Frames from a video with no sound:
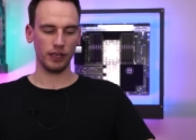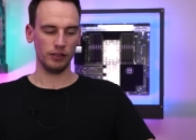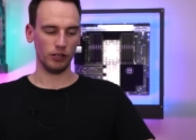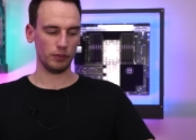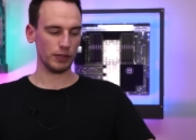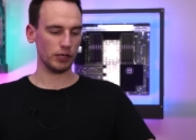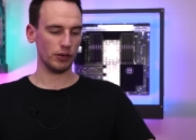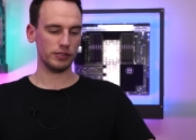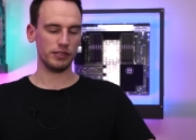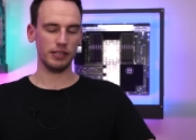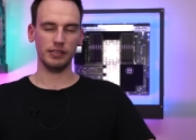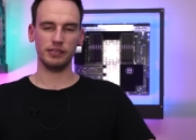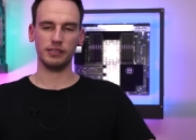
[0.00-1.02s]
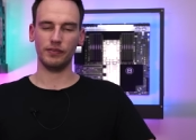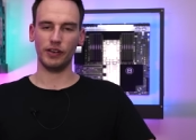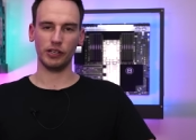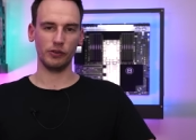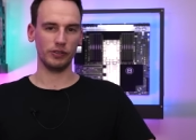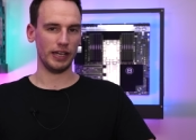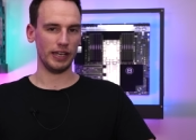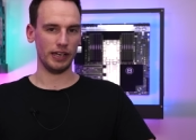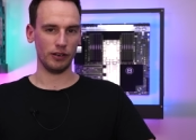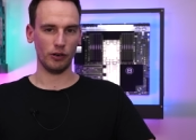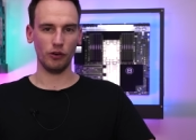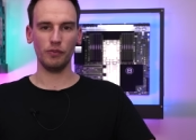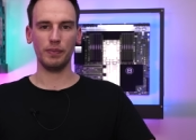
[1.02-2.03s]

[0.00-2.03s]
Not because it's a very good AIO,